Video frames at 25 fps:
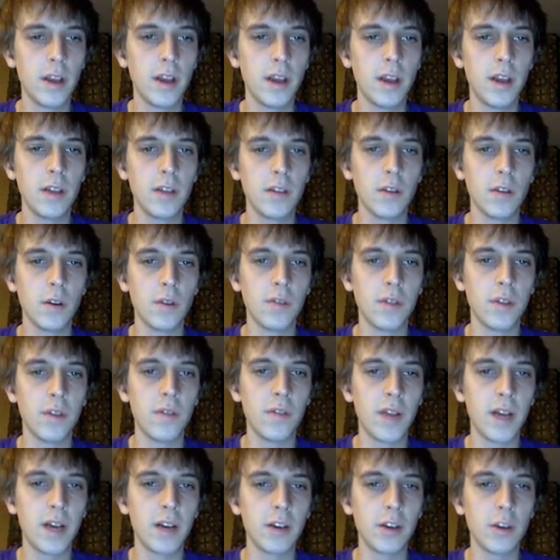so if the
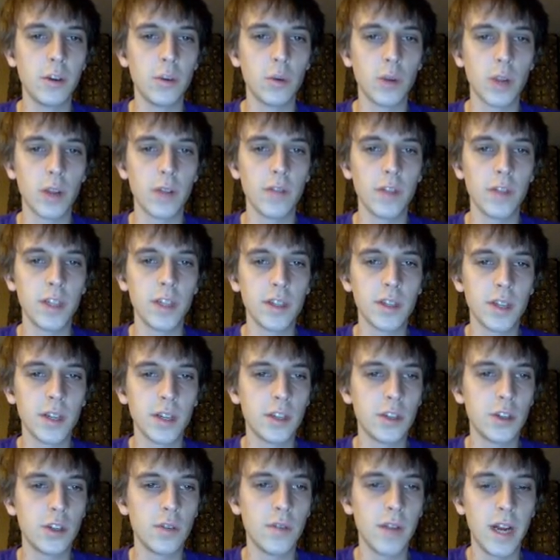value, we're given these
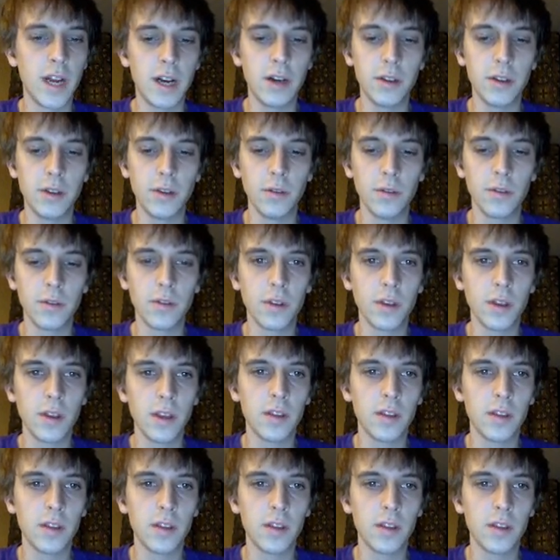integer values,